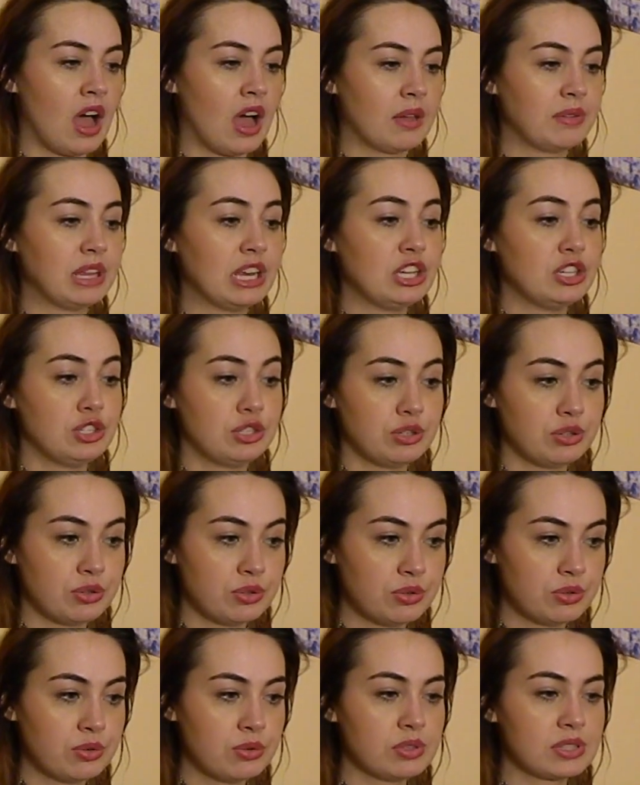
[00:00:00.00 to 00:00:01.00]
they
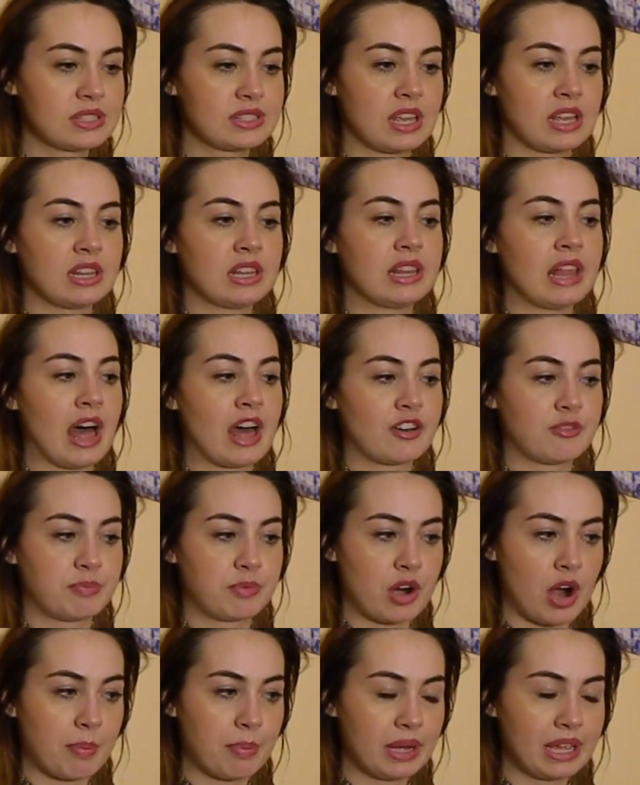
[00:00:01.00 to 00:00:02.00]
do sell a lot of
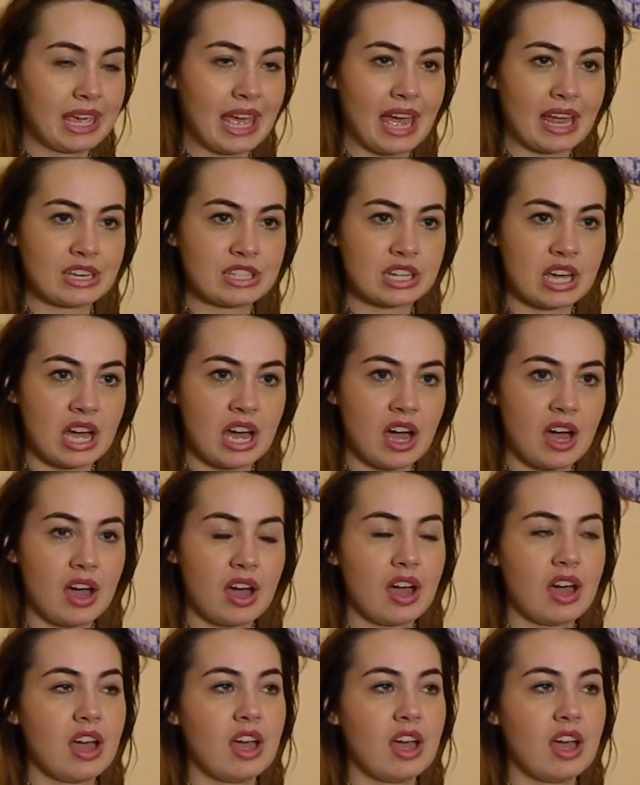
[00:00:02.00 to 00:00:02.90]
propaganda.